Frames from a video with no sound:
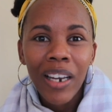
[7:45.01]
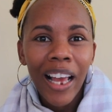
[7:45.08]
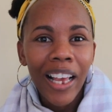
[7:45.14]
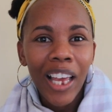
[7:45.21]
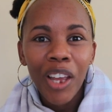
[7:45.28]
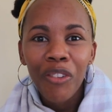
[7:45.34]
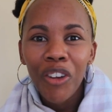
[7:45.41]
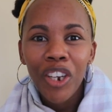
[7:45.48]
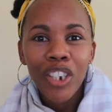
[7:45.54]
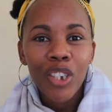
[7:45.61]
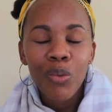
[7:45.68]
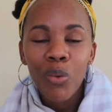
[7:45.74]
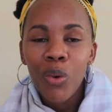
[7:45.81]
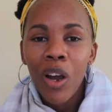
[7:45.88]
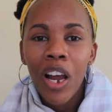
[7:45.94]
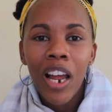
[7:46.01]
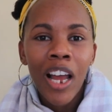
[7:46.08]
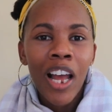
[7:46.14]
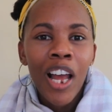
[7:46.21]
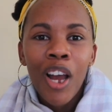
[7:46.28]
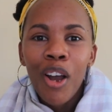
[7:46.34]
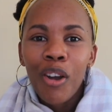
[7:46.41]
Like, if I just wore
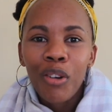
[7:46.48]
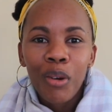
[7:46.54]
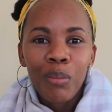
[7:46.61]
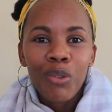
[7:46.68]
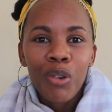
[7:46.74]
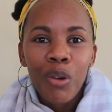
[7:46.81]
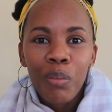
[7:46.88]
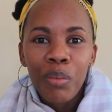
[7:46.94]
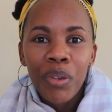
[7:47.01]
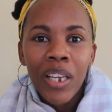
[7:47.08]
crop top,